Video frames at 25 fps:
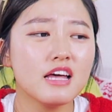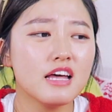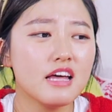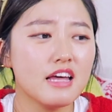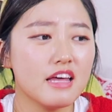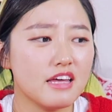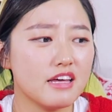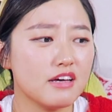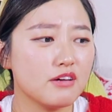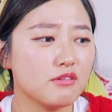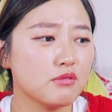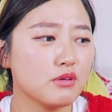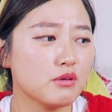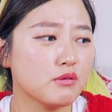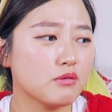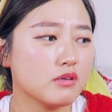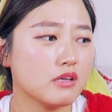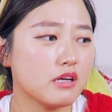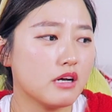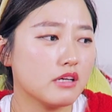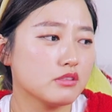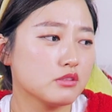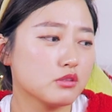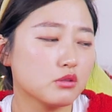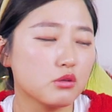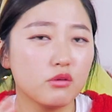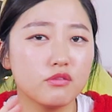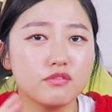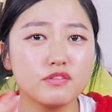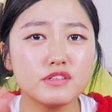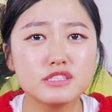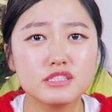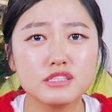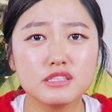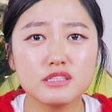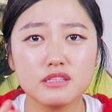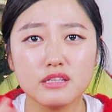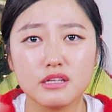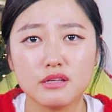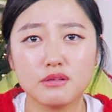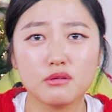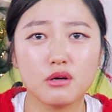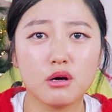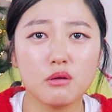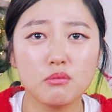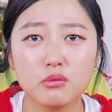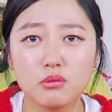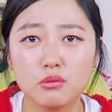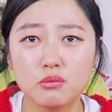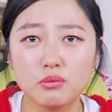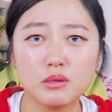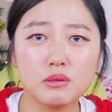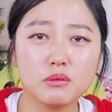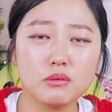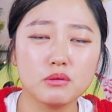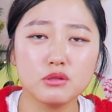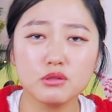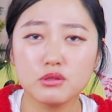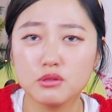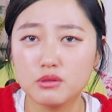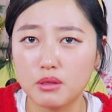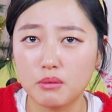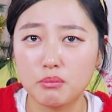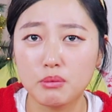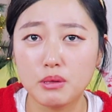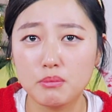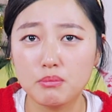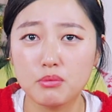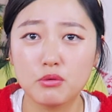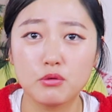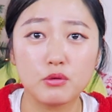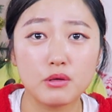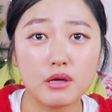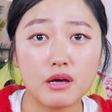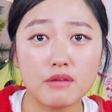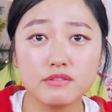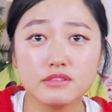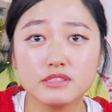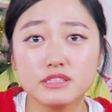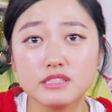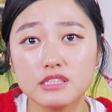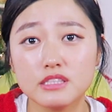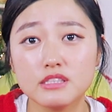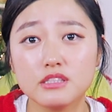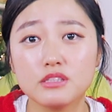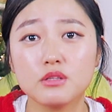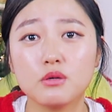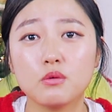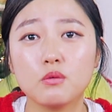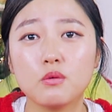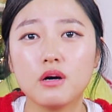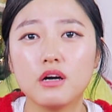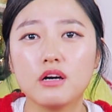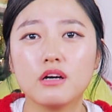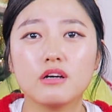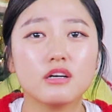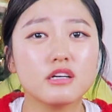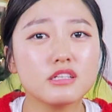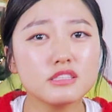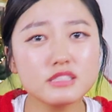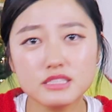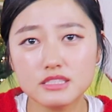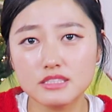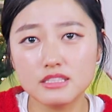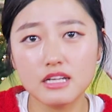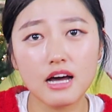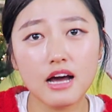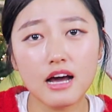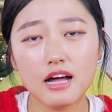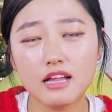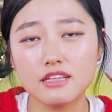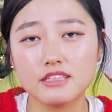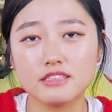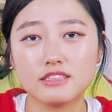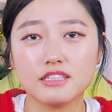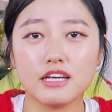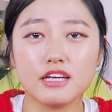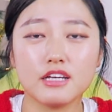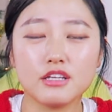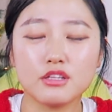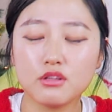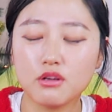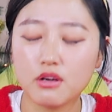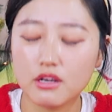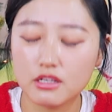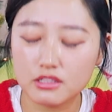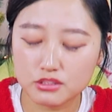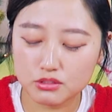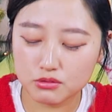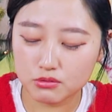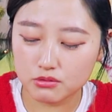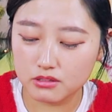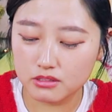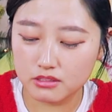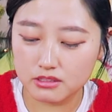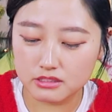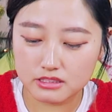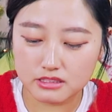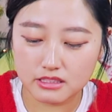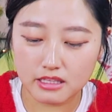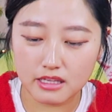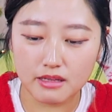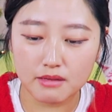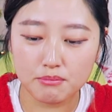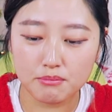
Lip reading: and we had to go visit like a couple of people we haven't seen in a while because it's the holiday. I just want to stay